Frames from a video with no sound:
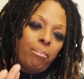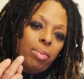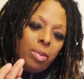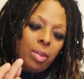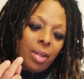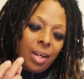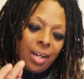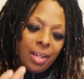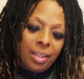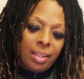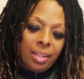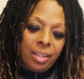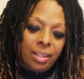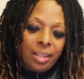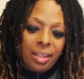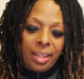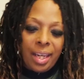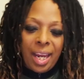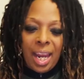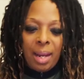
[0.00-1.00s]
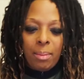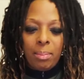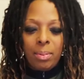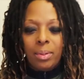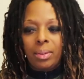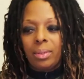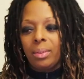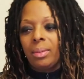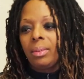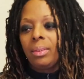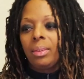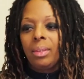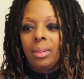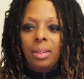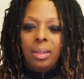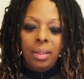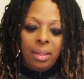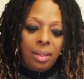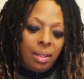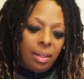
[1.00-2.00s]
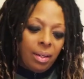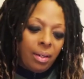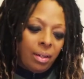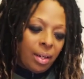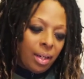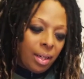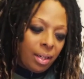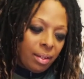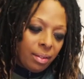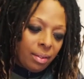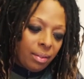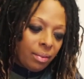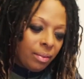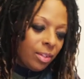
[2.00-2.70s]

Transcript: plug cable. Alright,